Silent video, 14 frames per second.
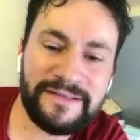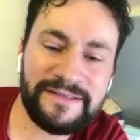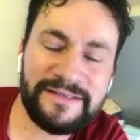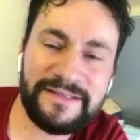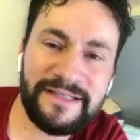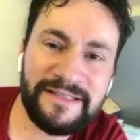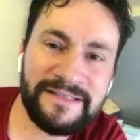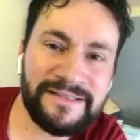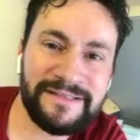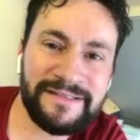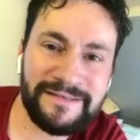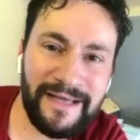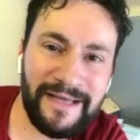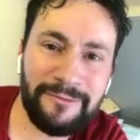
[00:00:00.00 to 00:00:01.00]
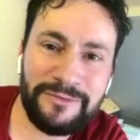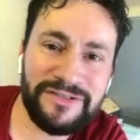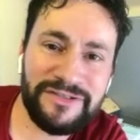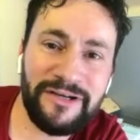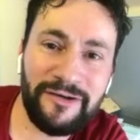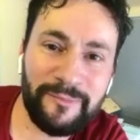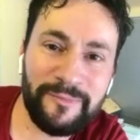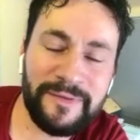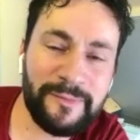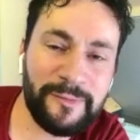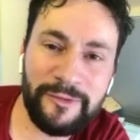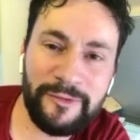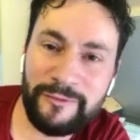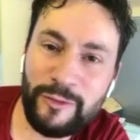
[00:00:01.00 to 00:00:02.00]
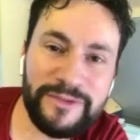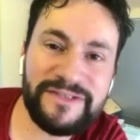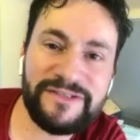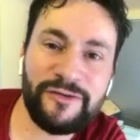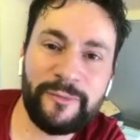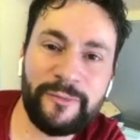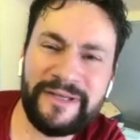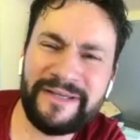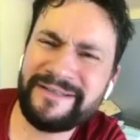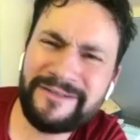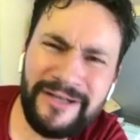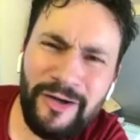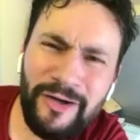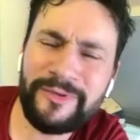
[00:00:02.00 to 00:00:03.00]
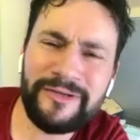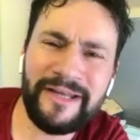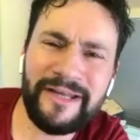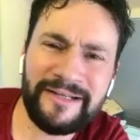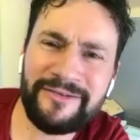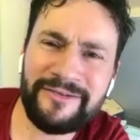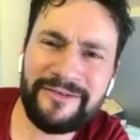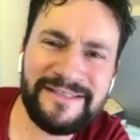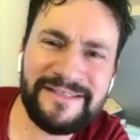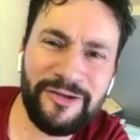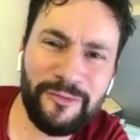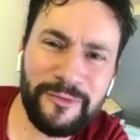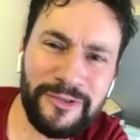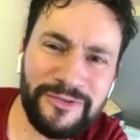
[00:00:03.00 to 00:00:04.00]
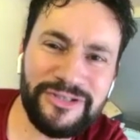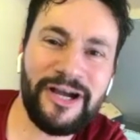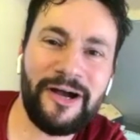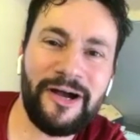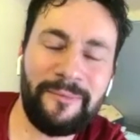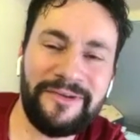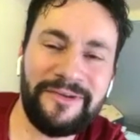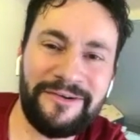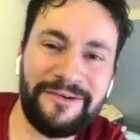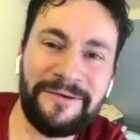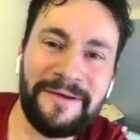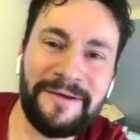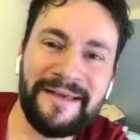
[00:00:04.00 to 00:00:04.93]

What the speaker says: since I was young, people have always told me, you can't be an actor. That's not a real job, you know.